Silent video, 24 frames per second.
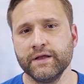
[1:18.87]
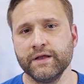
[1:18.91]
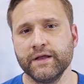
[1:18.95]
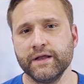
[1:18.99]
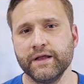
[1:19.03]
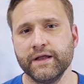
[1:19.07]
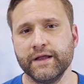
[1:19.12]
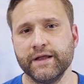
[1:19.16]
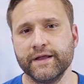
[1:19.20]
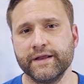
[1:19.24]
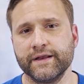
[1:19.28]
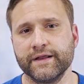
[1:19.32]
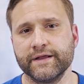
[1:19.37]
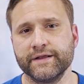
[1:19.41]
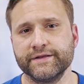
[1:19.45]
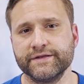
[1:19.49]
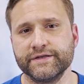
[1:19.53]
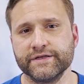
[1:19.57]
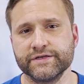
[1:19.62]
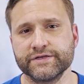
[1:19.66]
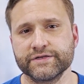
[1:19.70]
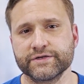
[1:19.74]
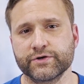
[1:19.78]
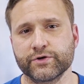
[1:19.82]
in a
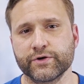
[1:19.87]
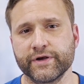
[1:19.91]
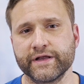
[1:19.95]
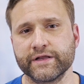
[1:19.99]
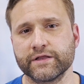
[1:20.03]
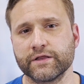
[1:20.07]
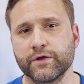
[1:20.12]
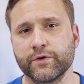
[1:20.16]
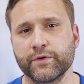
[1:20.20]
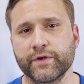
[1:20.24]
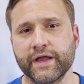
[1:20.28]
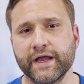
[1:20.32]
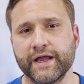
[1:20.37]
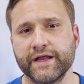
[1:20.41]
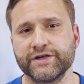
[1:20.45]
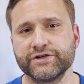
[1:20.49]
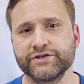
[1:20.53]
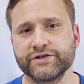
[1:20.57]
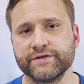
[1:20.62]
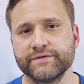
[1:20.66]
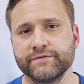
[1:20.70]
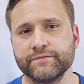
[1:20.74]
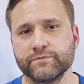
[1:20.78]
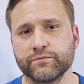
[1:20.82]
discrete
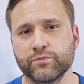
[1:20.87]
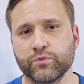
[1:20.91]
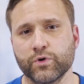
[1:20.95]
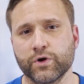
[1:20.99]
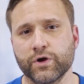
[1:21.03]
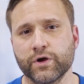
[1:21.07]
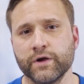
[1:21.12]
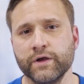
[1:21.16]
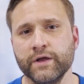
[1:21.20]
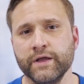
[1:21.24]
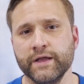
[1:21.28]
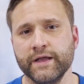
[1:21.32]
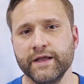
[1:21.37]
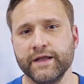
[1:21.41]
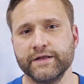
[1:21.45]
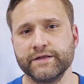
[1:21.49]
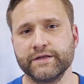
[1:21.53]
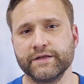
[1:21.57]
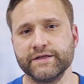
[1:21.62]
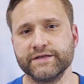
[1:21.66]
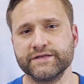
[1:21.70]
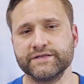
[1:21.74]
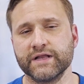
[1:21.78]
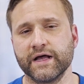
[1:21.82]
location where
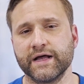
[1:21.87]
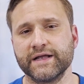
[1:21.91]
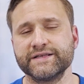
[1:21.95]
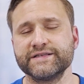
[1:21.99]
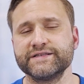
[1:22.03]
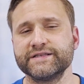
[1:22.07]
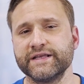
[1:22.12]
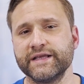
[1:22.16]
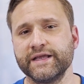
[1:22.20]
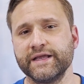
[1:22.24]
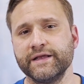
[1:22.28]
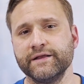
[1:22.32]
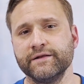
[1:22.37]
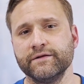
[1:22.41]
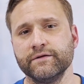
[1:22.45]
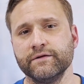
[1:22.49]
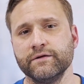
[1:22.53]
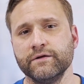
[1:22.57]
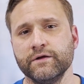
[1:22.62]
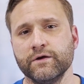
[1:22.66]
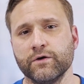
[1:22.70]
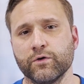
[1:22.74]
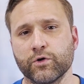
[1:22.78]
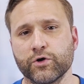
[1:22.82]
it is not seen
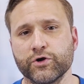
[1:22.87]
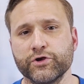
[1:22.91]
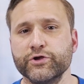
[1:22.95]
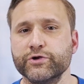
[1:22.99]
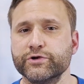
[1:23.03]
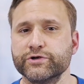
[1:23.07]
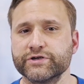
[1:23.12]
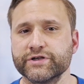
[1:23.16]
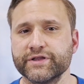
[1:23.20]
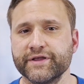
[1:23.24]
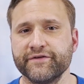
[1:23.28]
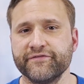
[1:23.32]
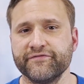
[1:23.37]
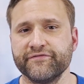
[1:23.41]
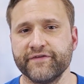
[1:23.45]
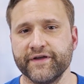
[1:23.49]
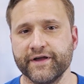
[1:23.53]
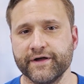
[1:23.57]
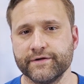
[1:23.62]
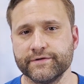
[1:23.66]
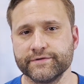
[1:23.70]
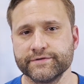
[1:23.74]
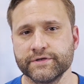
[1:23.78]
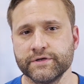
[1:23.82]
or usually
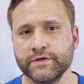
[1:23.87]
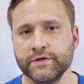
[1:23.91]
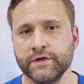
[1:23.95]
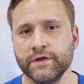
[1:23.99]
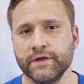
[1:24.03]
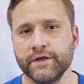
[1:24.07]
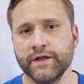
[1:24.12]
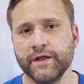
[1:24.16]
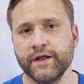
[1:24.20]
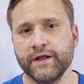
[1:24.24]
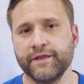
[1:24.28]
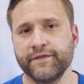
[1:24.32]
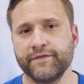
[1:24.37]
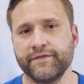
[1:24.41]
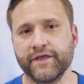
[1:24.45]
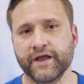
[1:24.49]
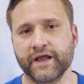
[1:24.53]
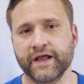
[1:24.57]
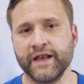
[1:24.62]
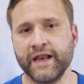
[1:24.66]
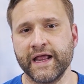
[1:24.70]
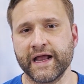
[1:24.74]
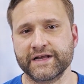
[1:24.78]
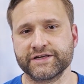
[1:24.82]
felt. The
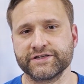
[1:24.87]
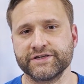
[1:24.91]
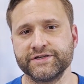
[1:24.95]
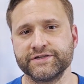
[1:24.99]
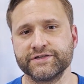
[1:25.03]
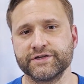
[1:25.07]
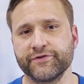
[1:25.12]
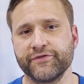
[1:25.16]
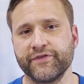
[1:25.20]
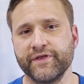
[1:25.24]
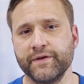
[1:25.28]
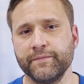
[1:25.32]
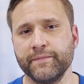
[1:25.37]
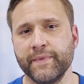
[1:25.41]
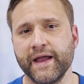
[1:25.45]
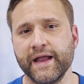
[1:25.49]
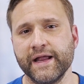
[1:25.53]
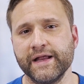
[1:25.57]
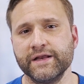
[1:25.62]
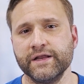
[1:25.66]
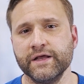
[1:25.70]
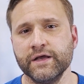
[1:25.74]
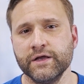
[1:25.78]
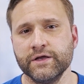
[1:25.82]
connections are then
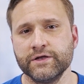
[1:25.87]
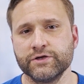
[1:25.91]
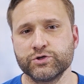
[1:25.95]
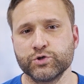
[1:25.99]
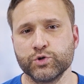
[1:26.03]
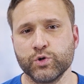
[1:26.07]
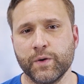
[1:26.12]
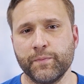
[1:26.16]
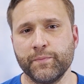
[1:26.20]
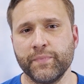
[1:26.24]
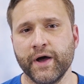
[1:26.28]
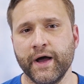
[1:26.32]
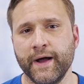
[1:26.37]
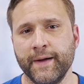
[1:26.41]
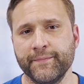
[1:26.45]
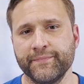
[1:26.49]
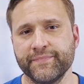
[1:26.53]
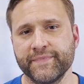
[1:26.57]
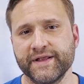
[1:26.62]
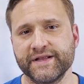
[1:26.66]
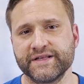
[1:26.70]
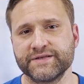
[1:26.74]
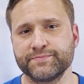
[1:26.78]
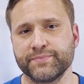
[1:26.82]
made to a pump
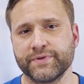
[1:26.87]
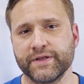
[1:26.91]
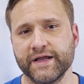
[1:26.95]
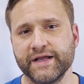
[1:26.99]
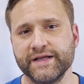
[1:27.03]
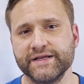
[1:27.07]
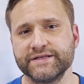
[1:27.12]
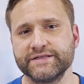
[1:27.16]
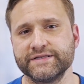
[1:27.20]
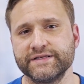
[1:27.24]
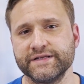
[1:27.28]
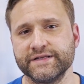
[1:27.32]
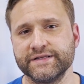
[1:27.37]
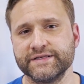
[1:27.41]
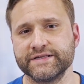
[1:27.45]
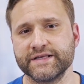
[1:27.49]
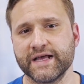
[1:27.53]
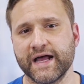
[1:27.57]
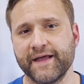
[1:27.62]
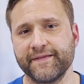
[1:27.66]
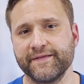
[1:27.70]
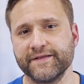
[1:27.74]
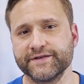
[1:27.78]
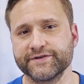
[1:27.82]
that's placed
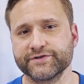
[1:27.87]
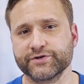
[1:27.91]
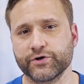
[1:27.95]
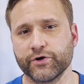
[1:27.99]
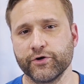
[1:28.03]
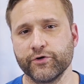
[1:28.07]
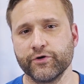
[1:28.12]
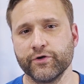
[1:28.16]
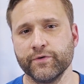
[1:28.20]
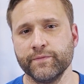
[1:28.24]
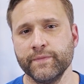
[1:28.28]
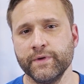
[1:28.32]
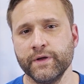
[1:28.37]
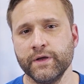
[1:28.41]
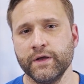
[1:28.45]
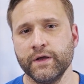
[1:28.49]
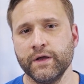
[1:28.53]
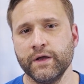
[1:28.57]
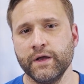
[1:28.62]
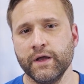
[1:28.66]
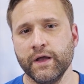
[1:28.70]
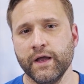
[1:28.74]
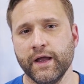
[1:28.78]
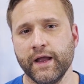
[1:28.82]
inside the scrotum,
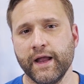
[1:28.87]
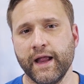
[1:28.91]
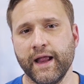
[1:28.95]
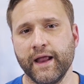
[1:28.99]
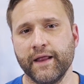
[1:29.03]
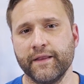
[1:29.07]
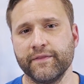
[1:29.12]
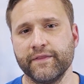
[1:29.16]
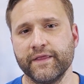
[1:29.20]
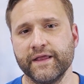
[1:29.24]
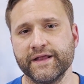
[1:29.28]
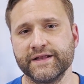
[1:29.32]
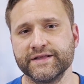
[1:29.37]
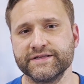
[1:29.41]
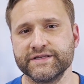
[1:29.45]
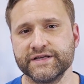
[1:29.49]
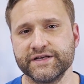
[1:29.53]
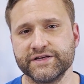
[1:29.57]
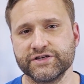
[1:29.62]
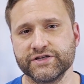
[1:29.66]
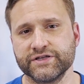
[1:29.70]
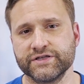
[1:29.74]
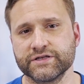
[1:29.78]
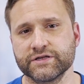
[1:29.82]
and the
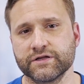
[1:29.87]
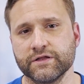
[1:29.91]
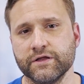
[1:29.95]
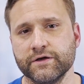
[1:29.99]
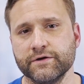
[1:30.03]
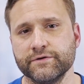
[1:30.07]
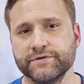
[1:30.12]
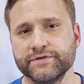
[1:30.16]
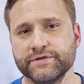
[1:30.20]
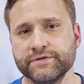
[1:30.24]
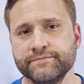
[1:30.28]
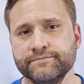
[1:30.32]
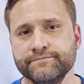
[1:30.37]
incision's closed.